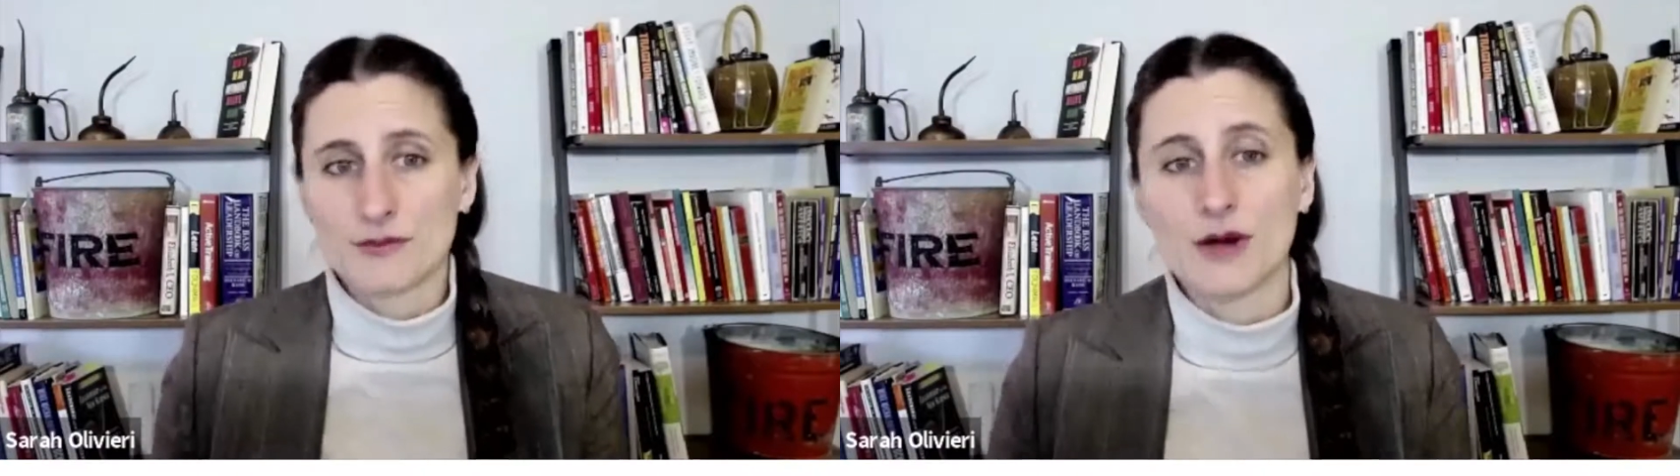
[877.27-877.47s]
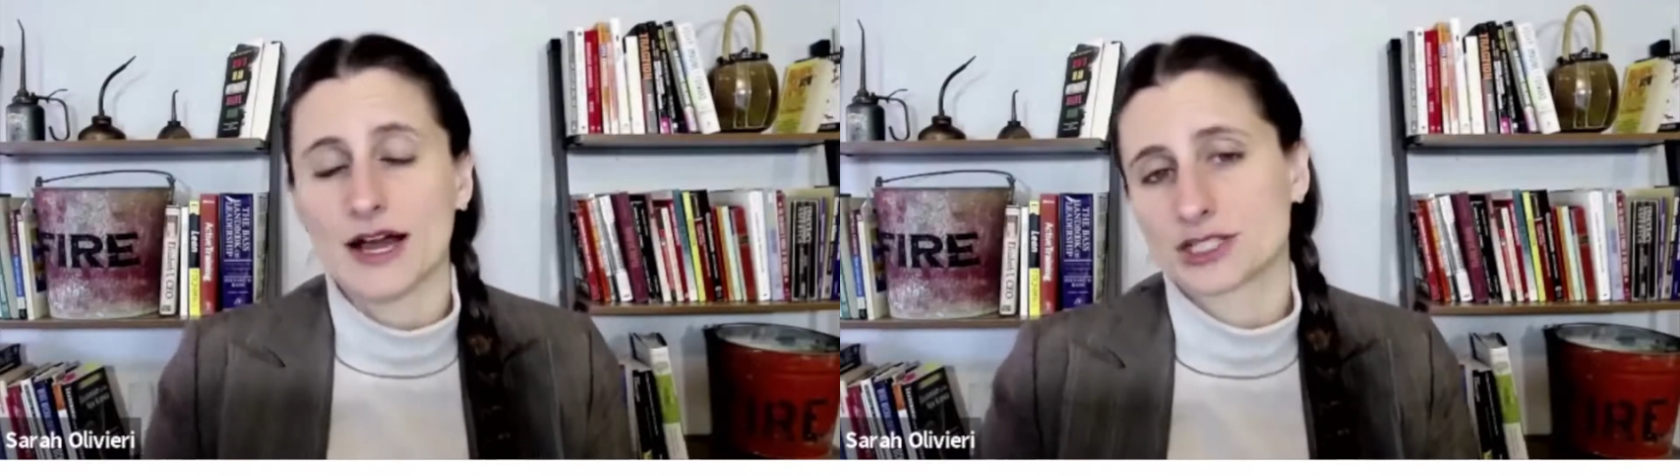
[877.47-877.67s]

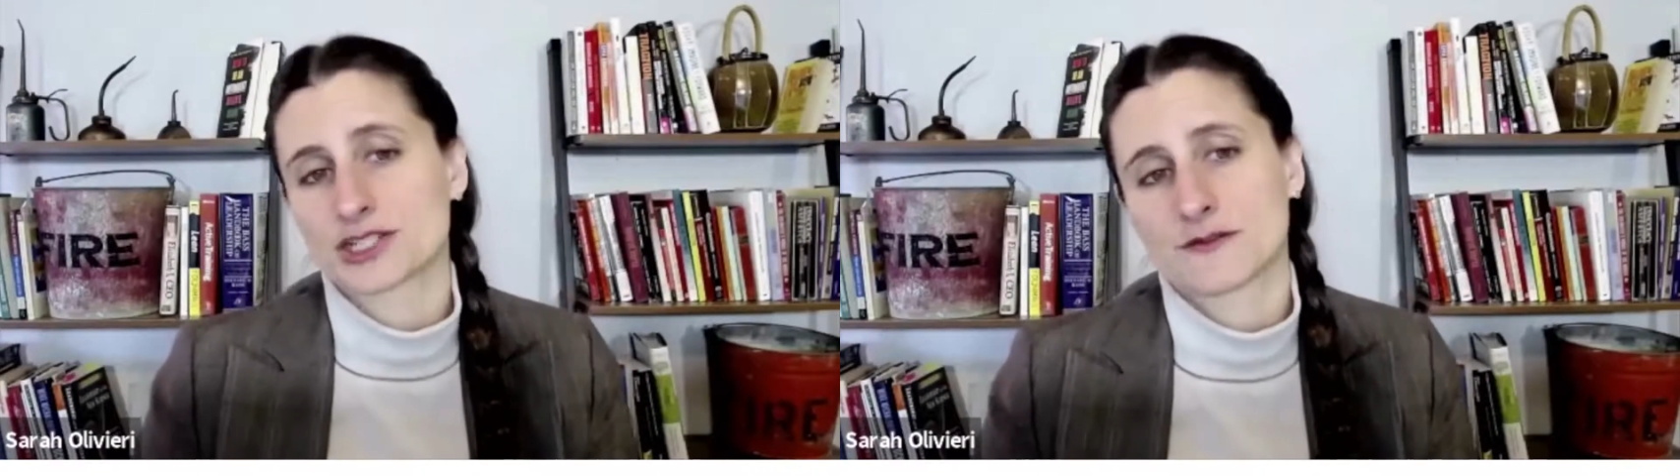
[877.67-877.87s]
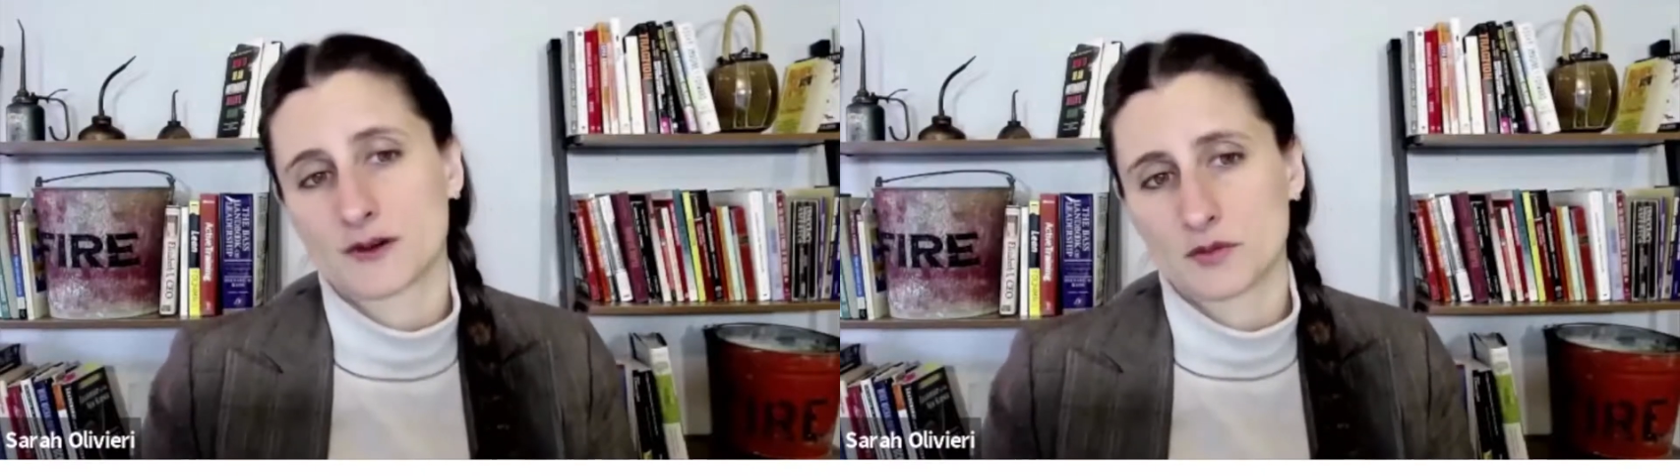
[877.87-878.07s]

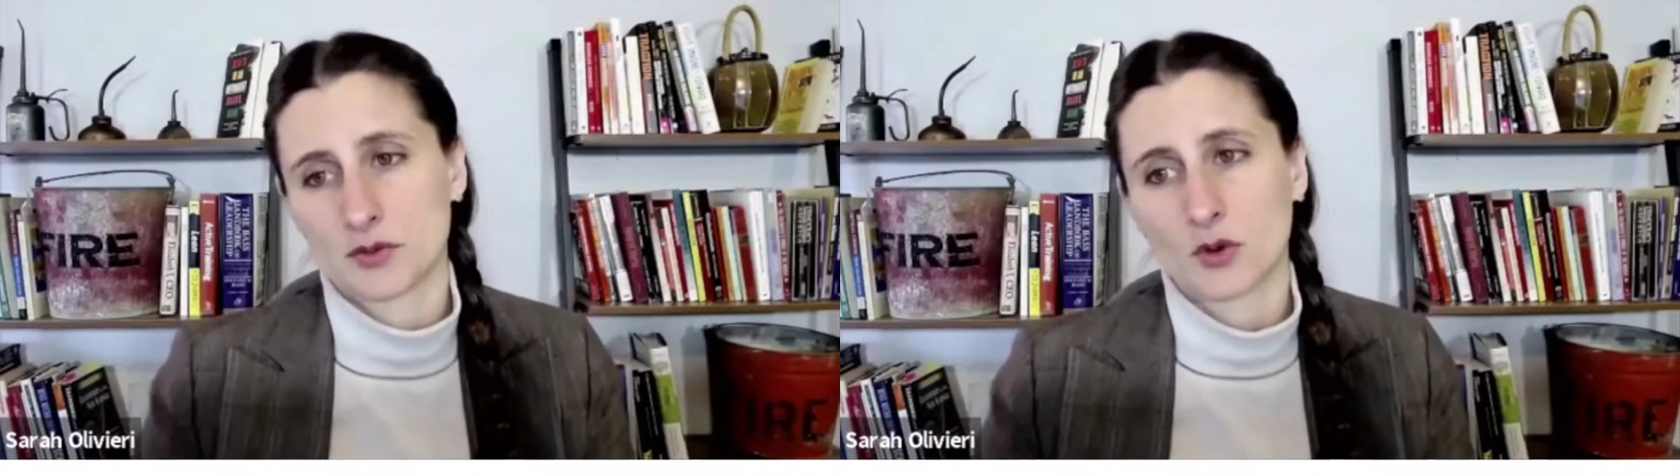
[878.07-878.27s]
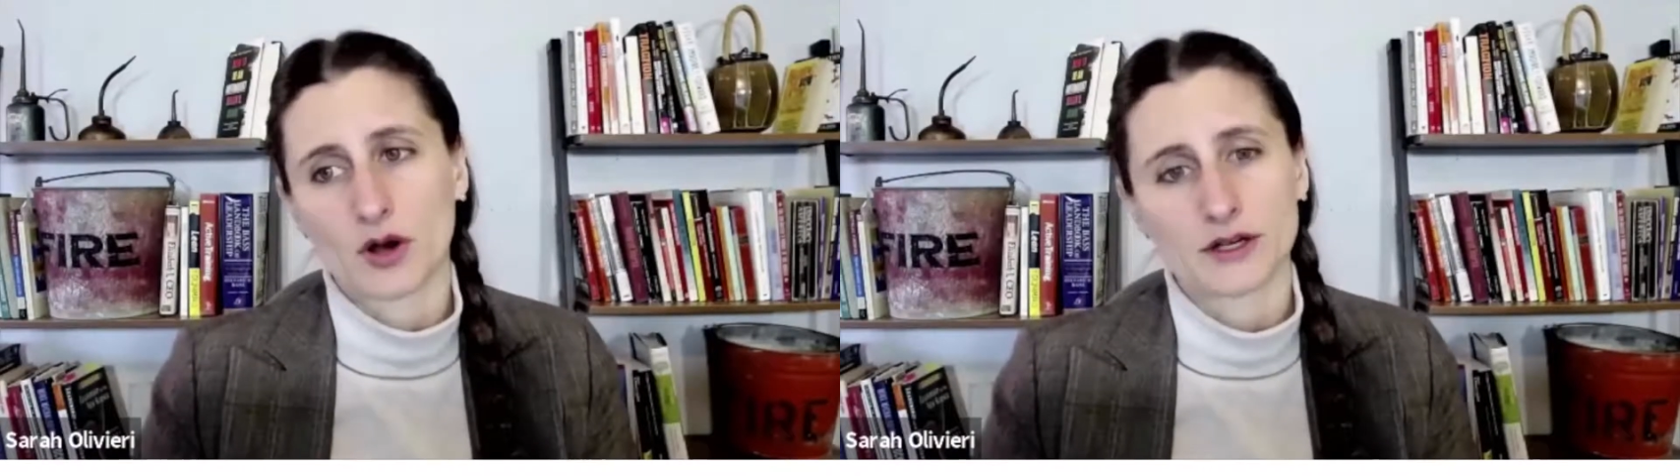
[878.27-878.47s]
much for
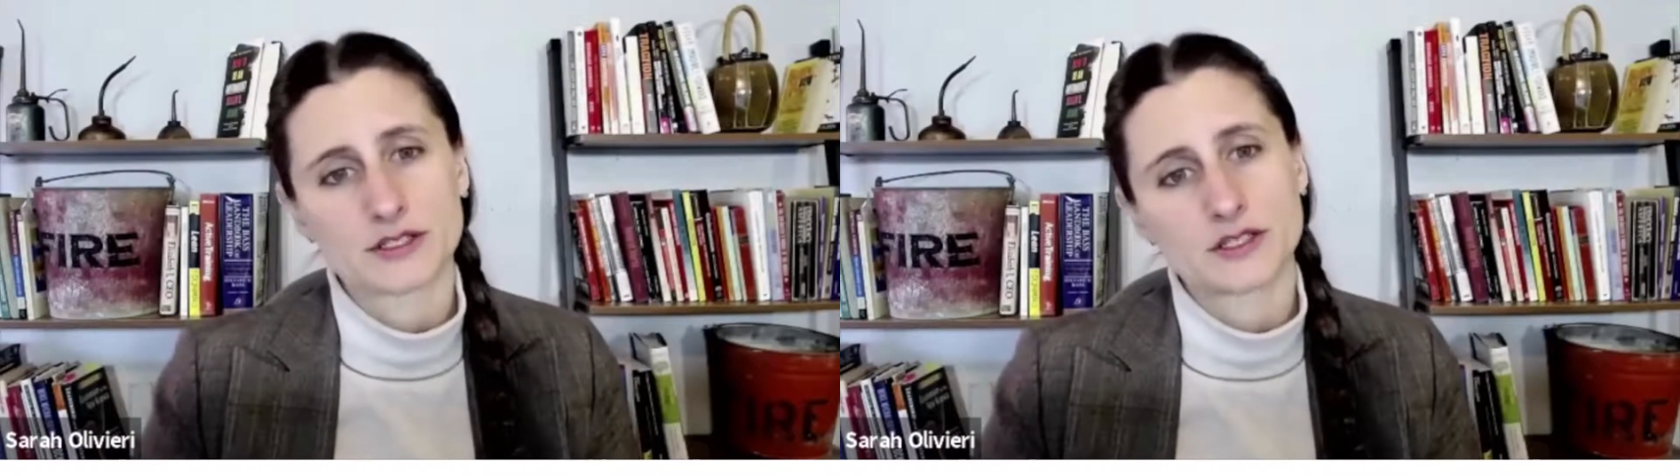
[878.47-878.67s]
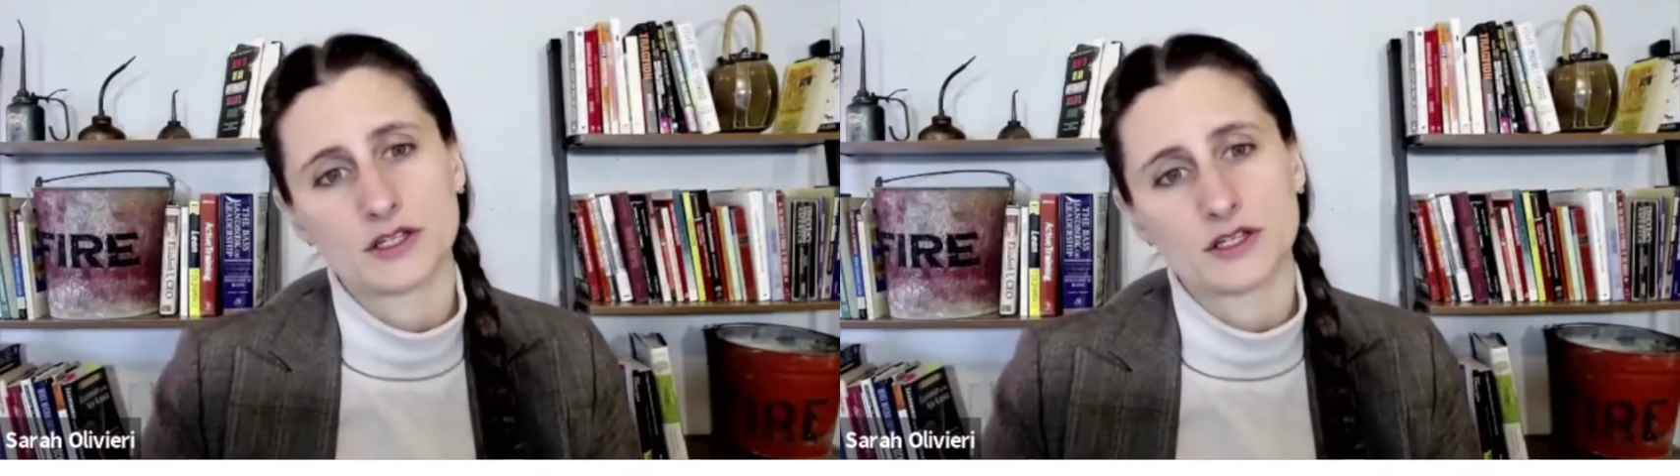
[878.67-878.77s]
boards.